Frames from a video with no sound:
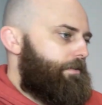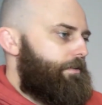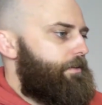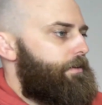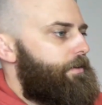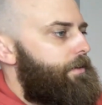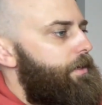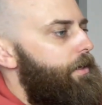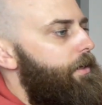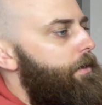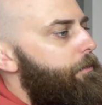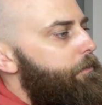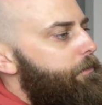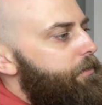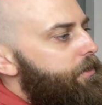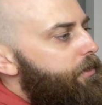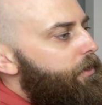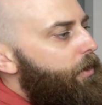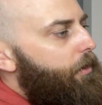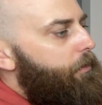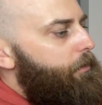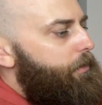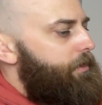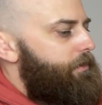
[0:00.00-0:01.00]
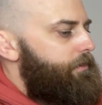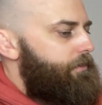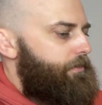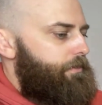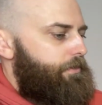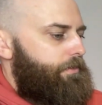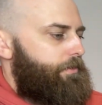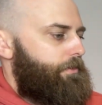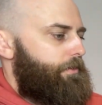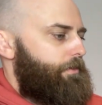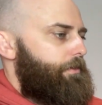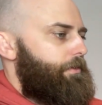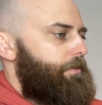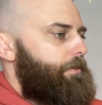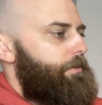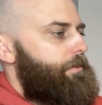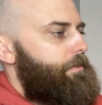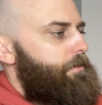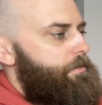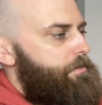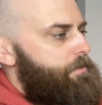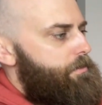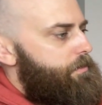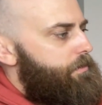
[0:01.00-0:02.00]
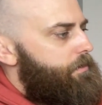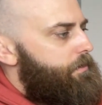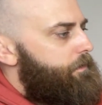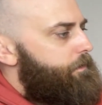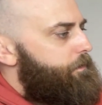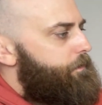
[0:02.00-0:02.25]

I am going to